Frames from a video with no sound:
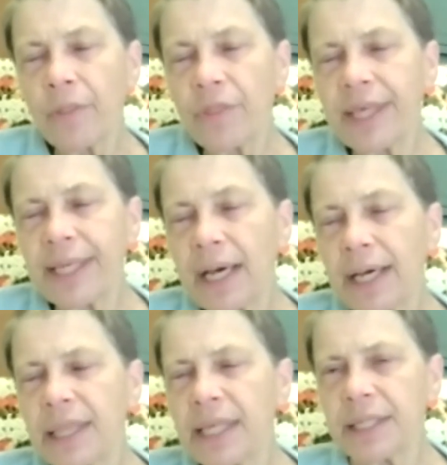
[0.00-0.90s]
then I
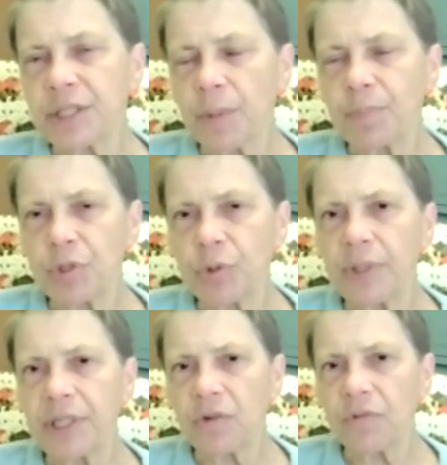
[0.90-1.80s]
think it's up to
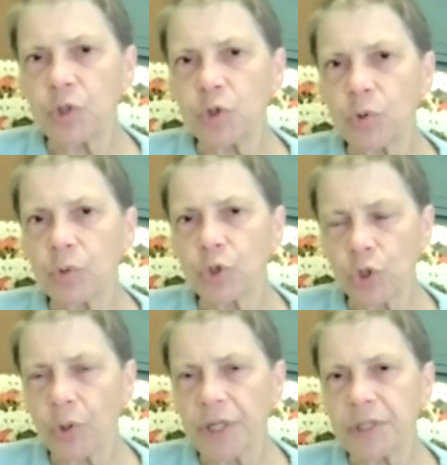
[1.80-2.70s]
individual's
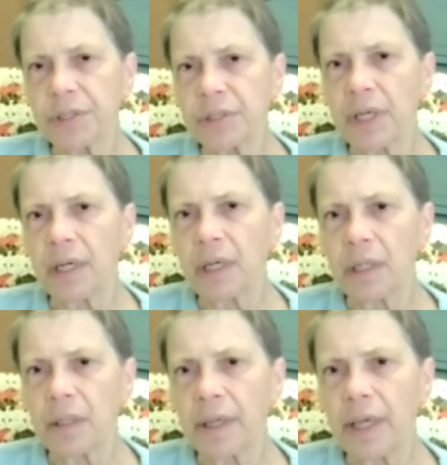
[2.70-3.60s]
choice.
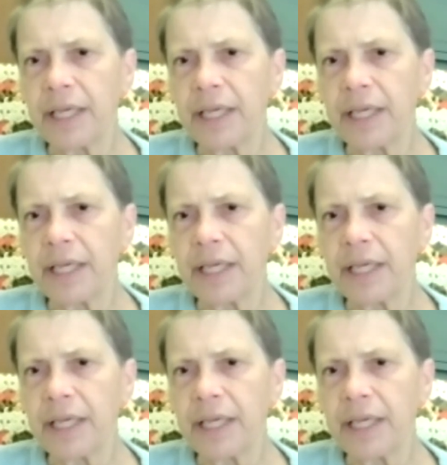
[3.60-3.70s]
And